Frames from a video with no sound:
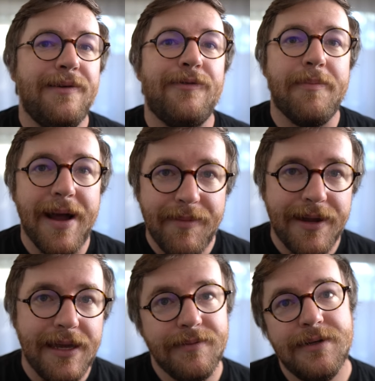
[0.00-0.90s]
For my
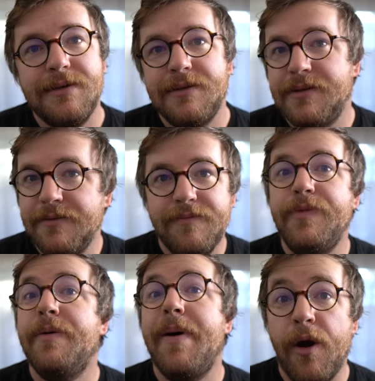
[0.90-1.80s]
money,
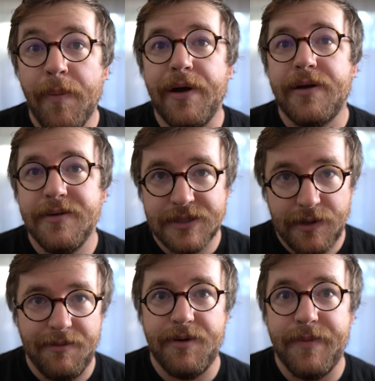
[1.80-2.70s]
the better book is
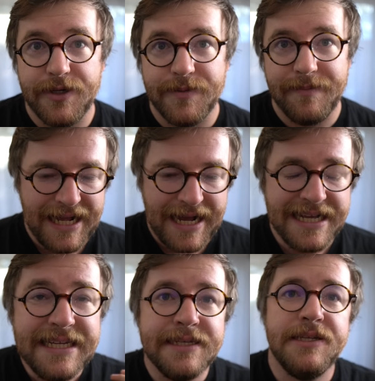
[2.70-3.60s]
Crime and Punishment.
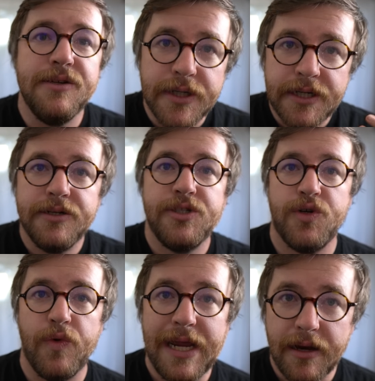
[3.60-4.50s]
I continued
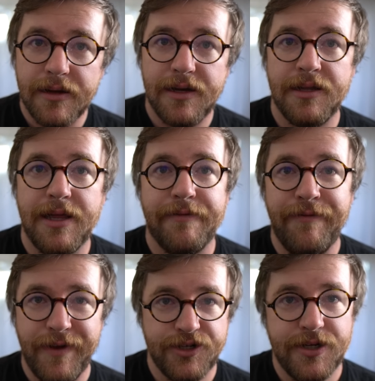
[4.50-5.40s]
to read a lot of
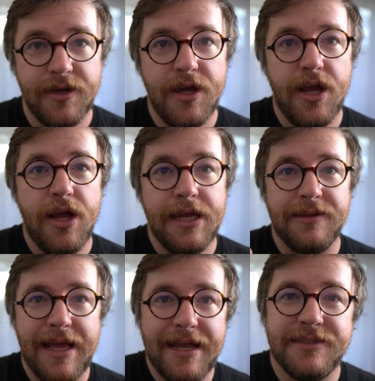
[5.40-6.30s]
fiction in
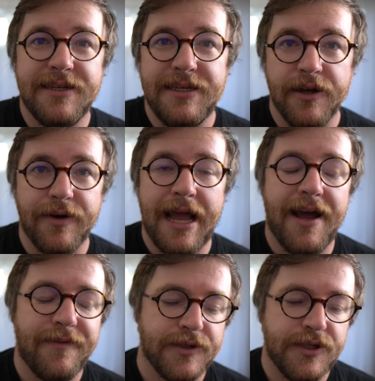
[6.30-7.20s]
the last year and a
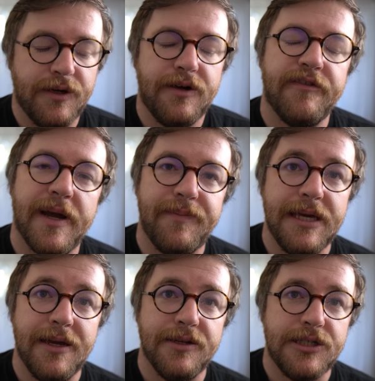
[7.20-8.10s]
half or so of my
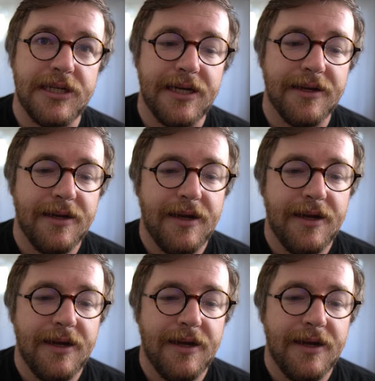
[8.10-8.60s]
PhD.